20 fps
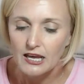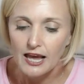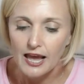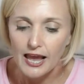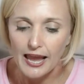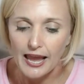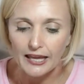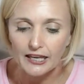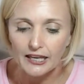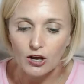
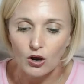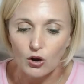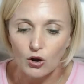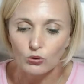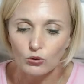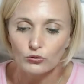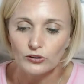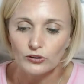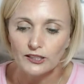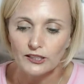And
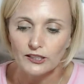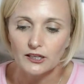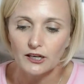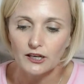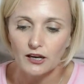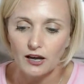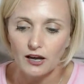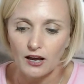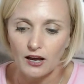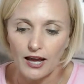
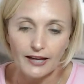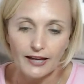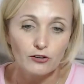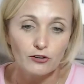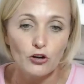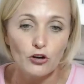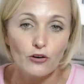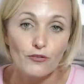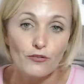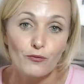I don't
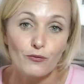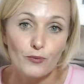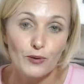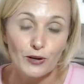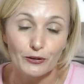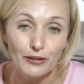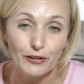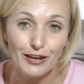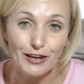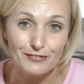know if we
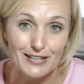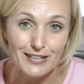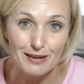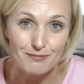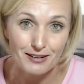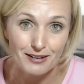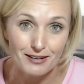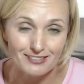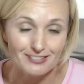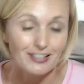only have 10
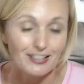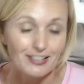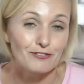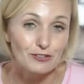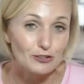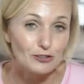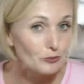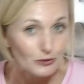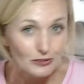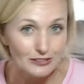minutes left,
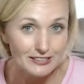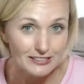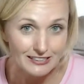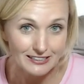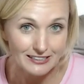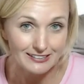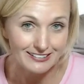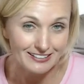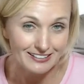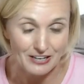so we'll
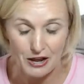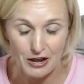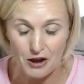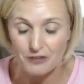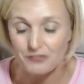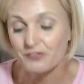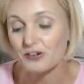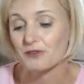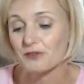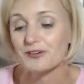see how
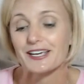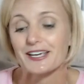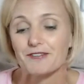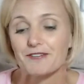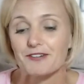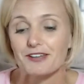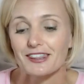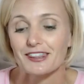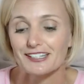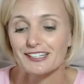far we get
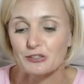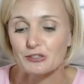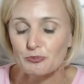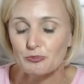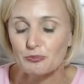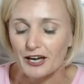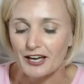with these. But